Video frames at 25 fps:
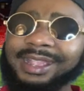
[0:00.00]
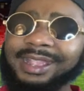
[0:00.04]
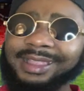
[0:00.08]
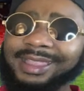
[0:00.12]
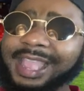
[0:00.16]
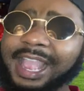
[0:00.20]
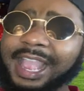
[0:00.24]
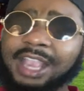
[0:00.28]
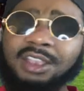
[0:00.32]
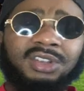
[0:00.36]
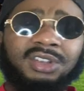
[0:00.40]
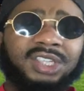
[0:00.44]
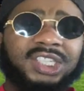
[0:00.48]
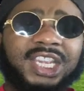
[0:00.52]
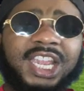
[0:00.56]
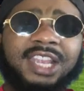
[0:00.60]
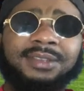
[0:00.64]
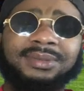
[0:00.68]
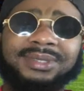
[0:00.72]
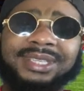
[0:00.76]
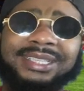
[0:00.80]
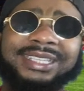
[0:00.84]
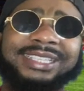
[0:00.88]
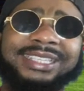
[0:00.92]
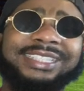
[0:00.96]
Daniel
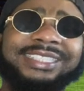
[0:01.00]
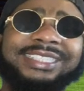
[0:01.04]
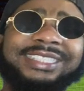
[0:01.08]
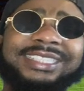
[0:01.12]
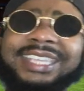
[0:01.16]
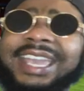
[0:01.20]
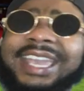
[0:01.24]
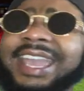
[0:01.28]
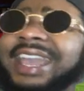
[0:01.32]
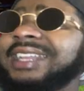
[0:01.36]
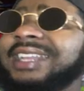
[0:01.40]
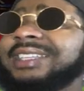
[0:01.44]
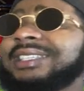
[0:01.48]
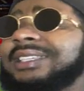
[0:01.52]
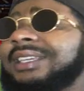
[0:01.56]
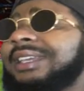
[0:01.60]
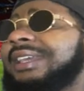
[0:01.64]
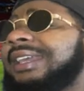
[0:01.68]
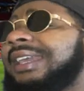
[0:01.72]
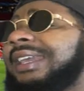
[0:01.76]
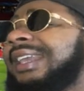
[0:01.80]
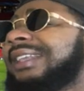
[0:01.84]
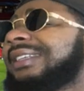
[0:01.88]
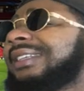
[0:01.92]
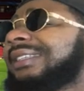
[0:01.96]
James is dead.
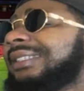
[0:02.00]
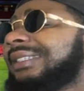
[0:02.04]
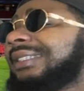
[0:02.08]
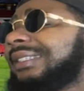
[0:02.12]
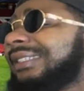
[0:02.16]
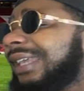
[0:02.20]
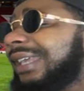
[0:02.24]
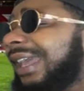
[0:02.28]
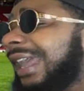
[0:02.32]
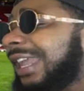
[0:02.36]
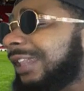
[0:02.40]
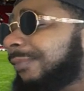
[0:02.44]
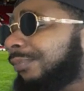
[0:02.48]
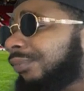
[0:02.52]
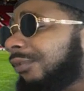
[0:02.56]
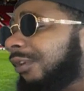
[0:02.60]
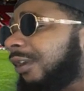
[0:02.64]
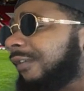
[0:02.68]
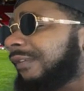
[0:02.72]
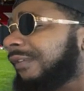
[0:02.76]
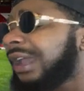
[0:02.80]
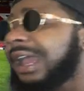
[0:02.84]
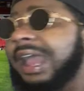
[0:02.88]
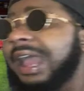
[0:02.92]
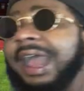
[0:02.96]
Is dead,
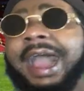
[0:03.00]
bro.